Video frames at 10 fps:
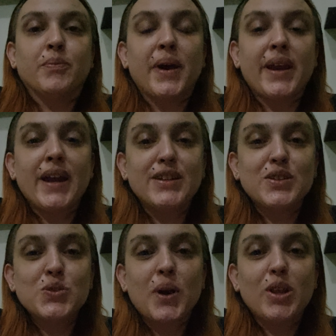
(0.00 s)
But I had
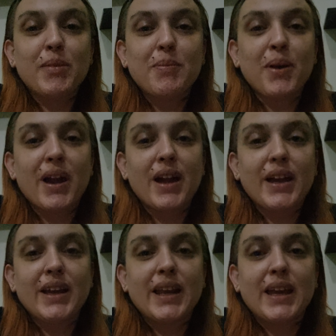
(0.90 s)
to swallow my
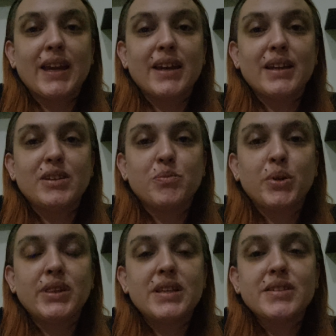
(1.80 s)
pride and
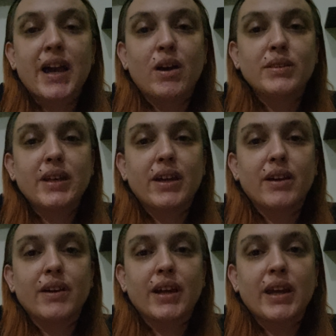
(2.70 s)
put this out
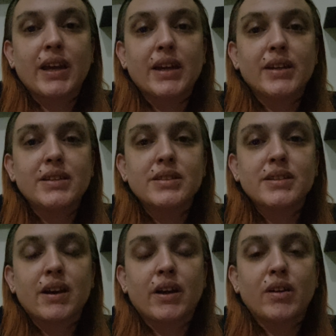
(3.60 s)
there
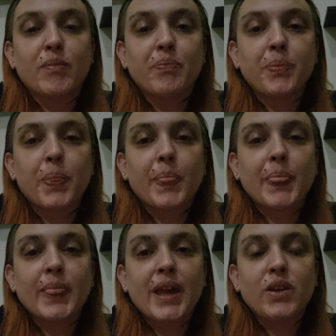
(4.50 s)
and um,
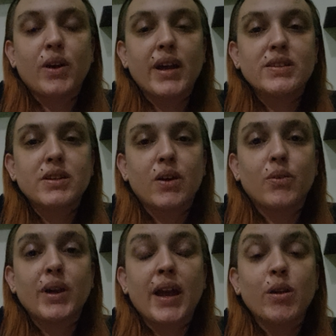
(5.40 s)
let you guys
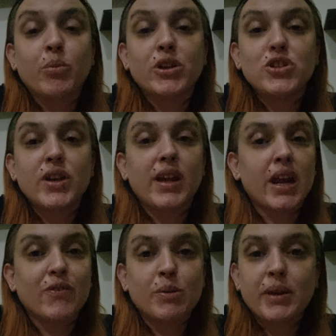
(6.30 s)
know. I appreciate
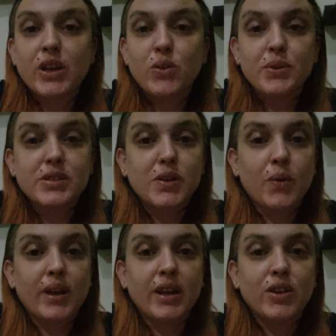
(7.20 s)
everybody who has
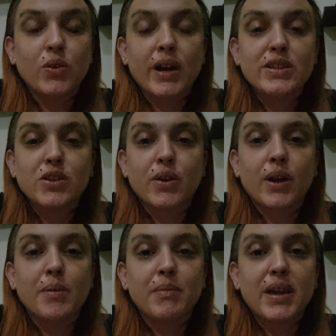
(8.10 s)
donated. You guys
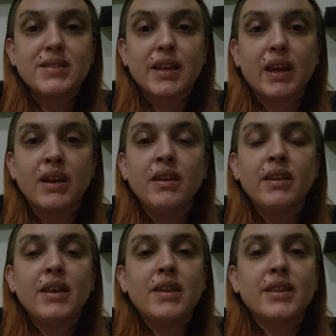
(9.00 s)
are amazing.
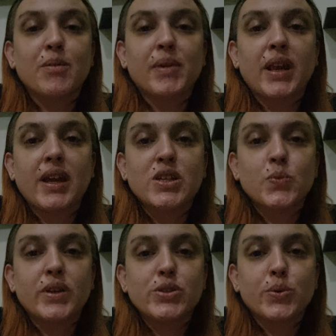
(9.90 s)
That money
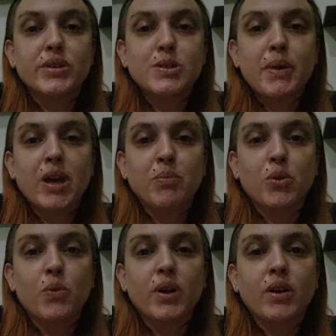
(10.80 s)
has went towards
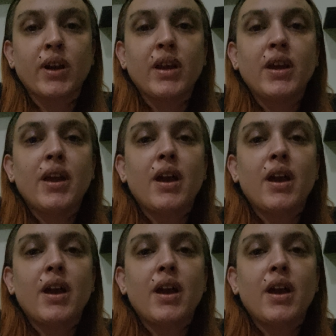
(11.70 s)
paperwork.